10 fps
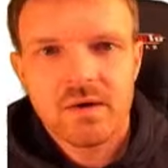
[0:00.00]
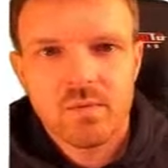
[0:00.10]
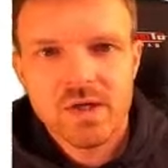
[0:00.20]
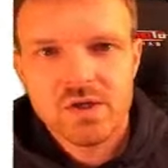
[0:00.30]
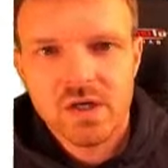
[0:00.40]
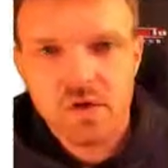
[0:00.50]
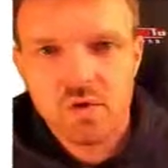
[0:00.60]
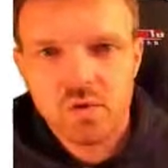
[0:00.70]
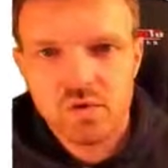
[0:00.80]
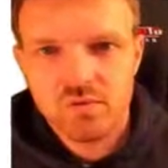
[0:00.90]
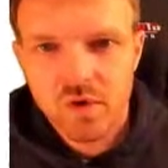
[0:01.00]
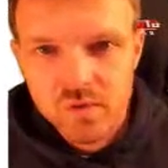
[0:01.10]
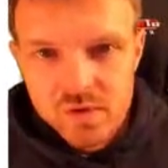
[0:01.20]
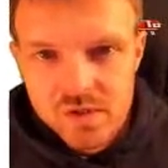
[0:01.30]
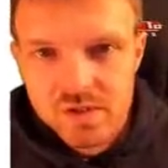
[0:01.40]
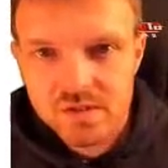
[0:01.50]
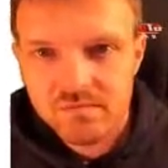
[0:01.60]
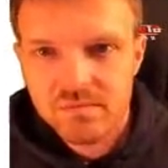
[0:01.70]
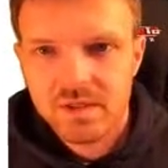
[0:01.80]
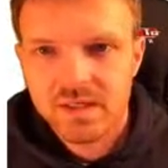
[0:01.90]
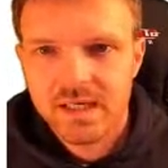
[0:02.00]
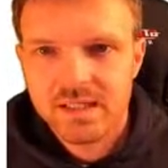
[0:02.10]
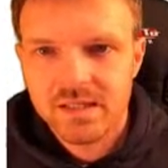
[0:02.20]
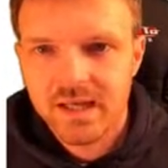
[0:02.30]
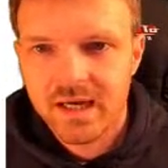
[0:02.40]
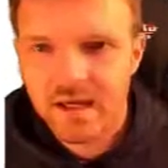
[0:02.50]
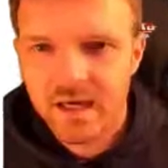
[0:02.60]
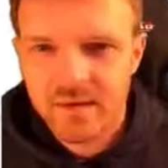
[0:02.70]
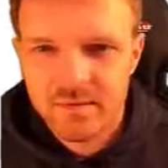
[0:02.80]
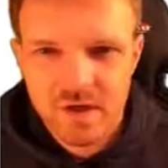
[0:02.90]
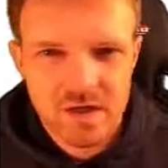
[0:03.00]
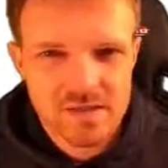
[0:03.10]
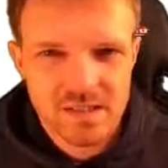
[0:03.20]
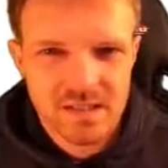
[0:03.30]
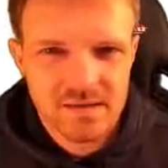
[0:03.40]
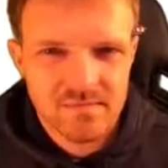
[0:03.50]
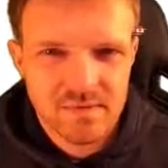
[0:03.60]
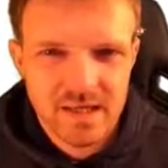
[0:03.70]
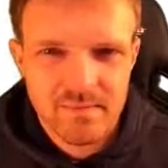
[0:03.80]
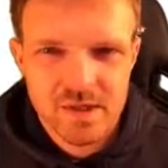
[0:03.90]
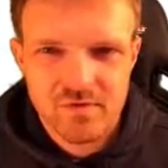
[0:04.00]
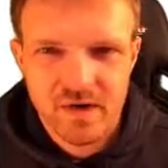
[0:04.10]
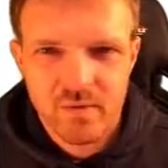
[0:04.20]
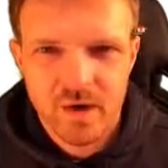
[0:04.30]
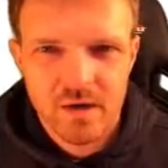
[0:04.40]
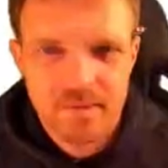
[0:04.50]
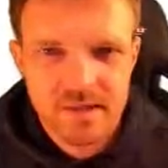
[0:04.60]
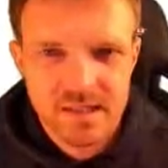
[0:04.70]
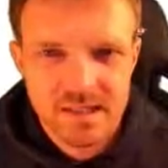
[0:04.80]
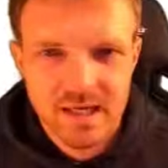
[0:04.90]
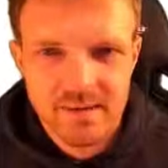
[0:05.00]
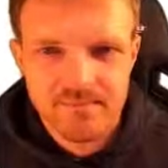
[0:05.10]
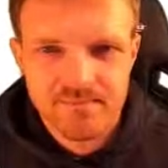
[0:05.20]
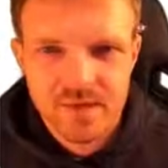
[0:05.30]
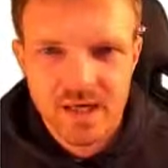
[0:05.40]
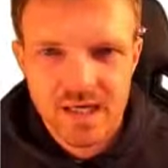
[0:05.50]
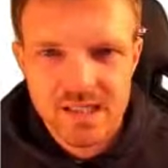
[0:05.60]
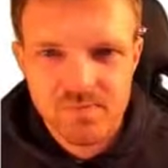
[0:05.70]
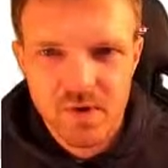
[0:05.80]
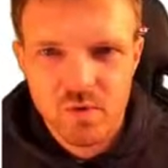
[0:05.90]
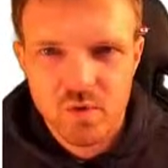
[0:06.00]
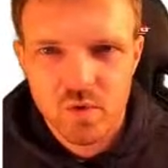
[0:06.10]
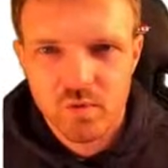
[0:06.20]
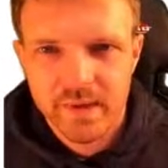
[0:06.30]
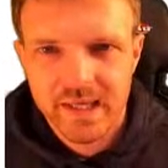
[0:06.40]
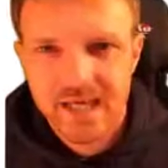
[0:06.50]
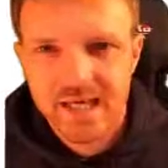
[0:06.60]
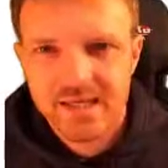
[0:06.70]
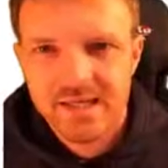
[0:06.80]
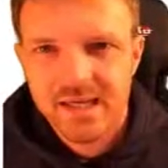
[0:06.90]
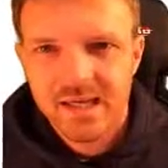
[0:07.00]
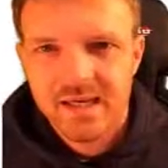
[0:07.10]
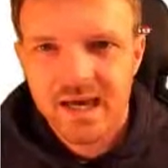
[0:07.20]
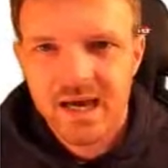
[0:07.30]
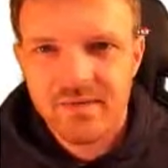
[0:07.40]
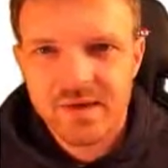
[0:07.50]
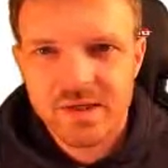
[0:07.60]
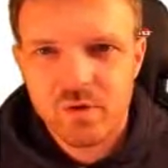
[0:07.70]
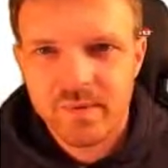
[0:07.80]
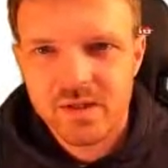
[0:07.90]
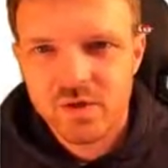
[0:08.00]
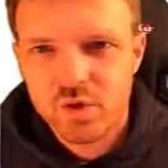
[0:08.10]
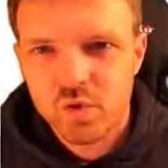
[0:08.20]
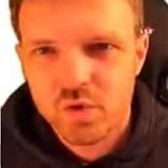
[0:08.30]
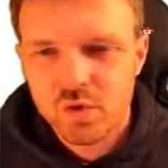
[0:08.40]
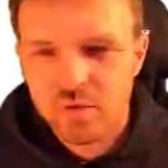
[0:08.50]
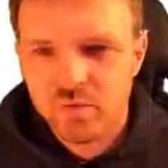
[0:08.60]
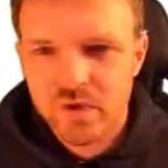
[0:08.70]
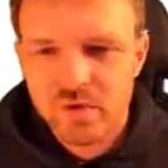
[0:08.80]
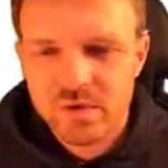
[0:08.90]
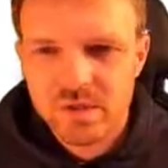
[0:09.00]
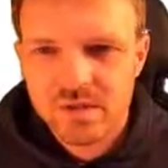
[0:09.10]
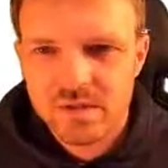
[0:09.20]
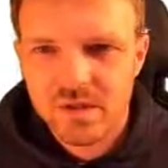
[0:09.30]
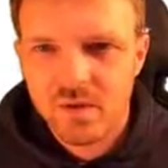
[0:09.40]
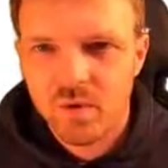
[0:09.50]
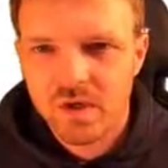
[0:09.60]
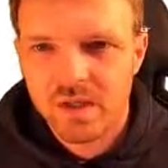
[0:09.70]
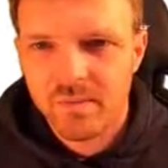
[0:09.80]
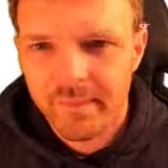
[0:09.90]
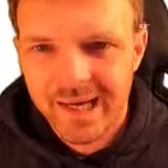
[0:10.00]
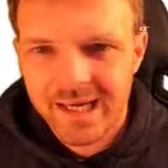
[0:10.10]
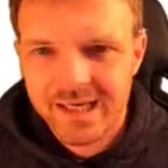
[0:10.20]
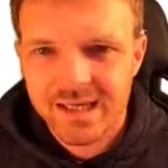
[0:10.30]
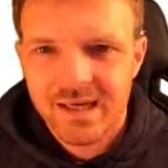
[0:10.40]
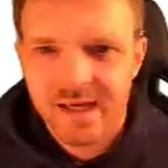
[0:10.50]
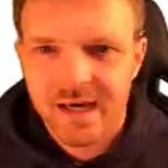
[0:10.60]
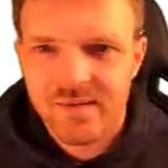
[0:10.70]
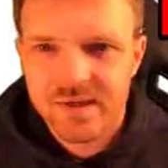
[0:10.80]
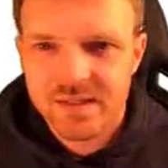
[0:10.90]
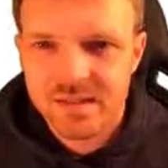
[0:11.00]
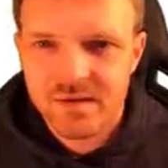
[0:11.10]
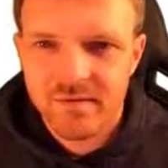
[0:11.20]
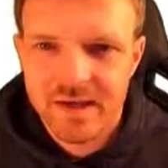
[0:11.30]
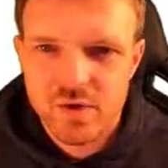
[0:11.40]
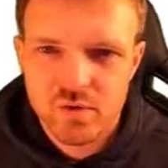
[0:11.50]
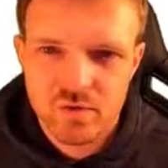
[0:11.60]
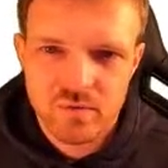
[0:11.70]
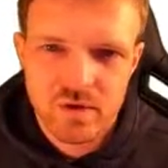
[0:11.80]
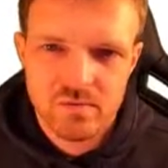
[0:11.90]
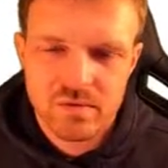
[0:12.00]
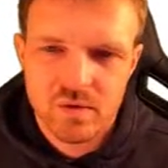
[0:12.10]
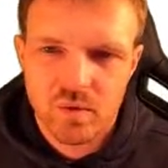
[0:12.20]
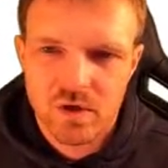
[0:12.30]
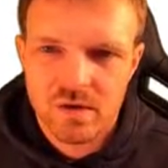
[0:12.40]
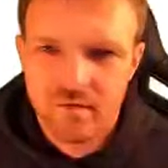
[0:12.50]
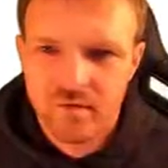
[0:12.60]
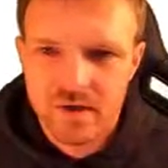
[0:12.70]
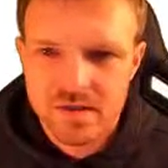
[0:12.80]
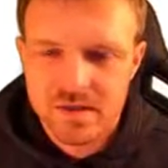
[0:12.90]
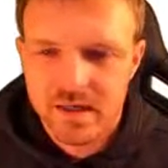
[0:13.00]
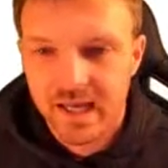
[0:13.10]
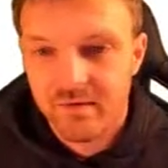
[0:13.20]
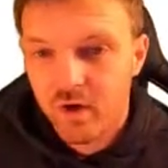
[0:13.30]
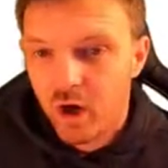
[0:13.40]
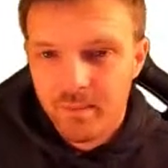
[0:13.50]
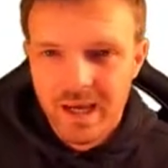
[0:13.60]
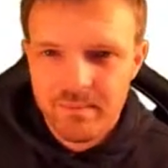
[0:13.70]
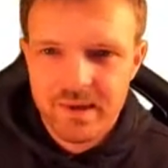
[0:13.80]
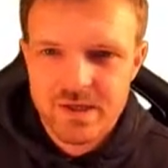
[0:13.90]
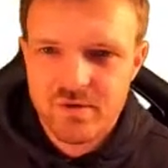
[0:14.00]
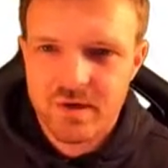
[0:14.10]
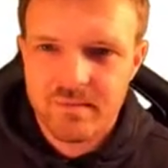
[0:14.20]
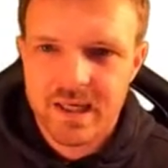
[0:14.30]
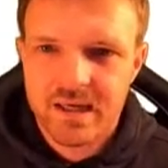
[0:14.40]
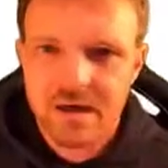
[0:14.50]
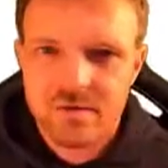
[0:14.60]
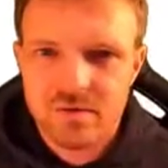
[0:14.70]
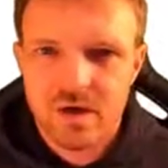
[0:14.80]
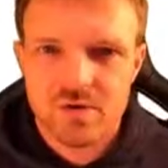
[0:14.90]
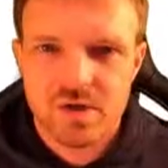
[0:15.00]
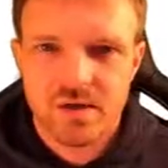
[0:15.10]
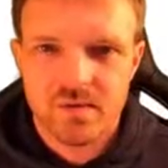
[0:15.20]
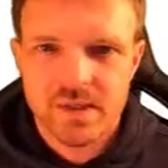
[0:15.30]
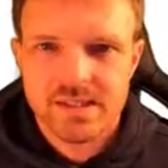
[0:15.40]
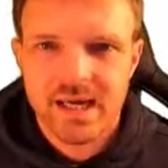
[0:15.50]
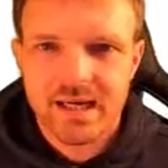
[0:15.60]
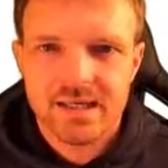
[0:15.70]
which are called roots. Okay, so that you can't see the image very well, but the spinal cord will be here. This will be the dorsal root, so the one at the back, and this is the ventral root, the one at the front. Okay, I've got a better picture in a minute. I'll show you in a sec.